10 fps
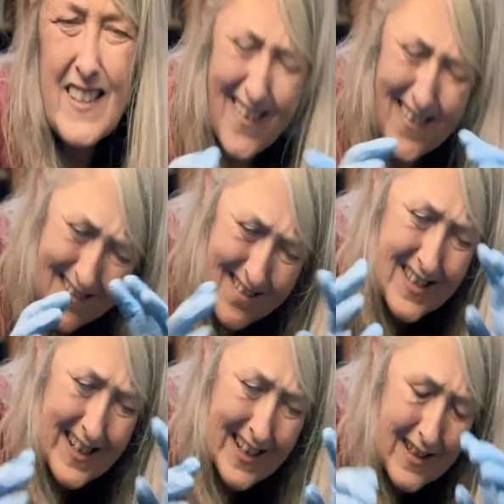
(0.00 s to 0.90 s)
But it's
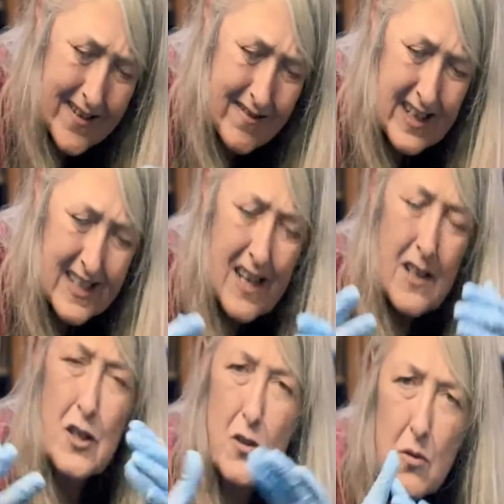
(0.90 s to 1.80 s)
hard to get through
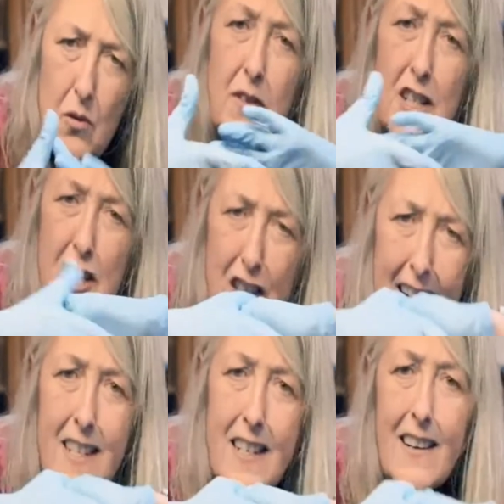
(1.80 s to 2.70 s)
these sort of
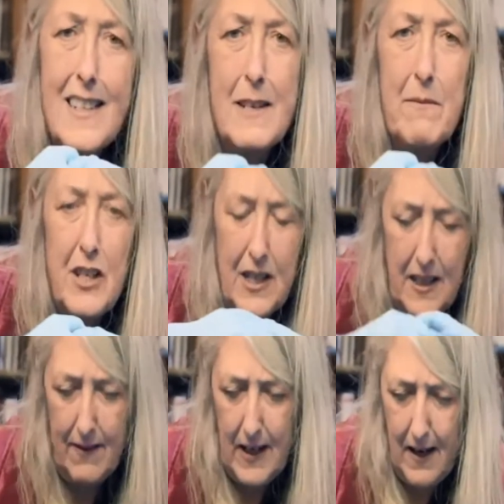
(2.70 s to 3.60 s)
standardised
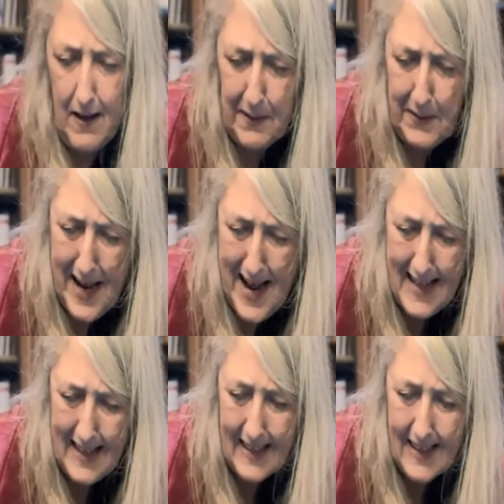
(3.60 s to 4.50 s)
images of the clasped
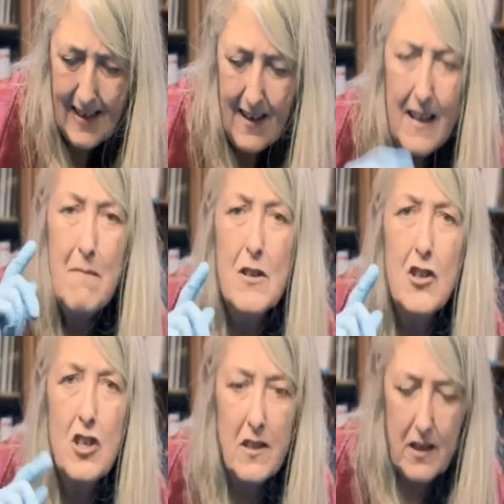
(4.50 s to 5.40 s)
hands.
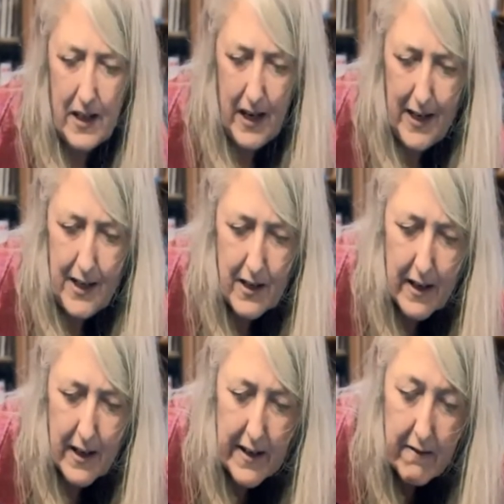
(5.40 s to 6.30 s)
But just
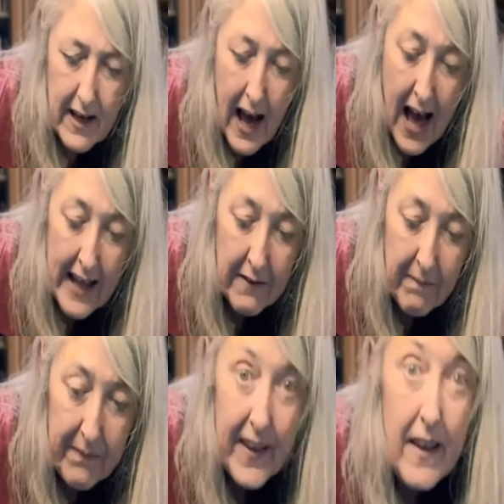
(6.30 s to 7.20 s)
occasionally you can.